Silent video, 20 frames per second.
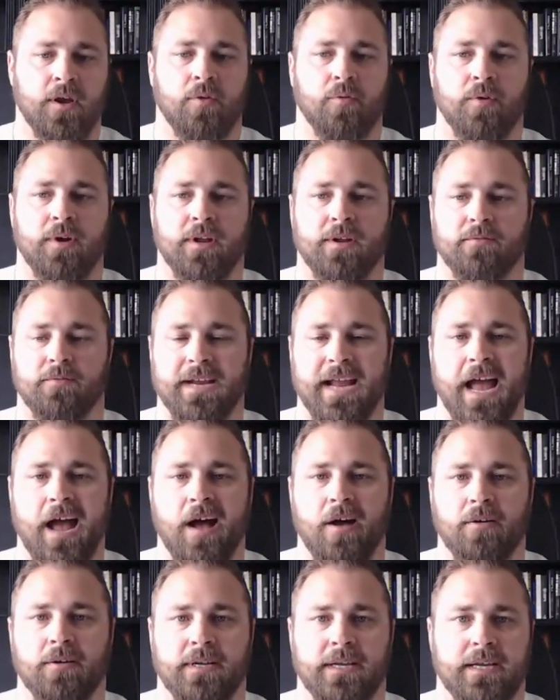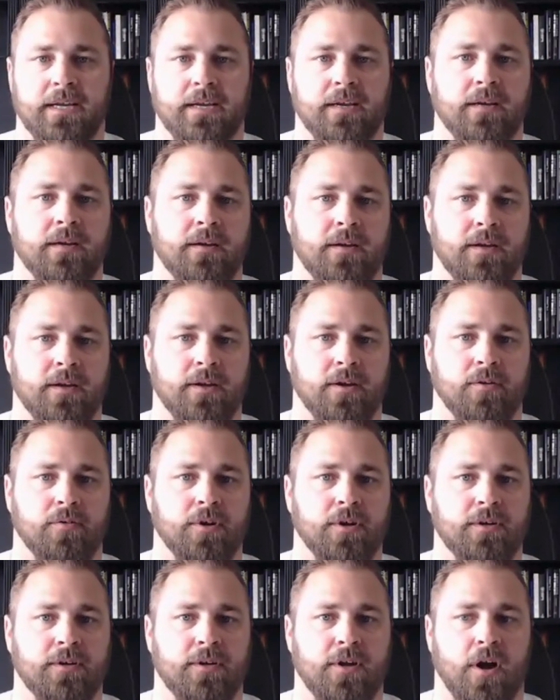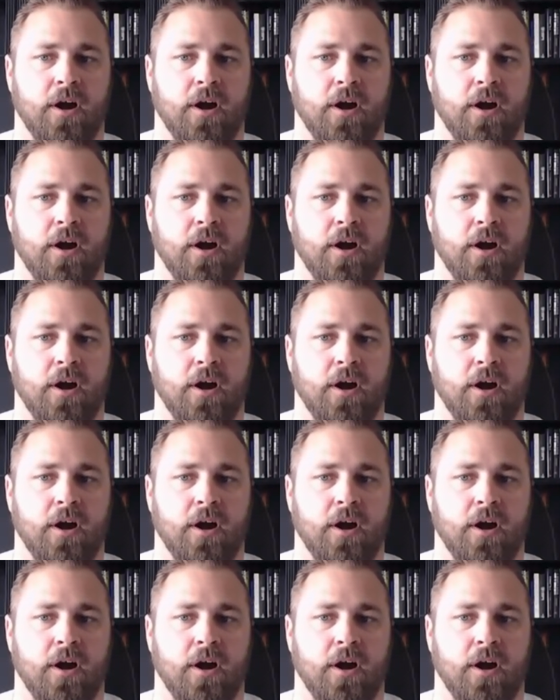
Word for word: When in reality, you know, good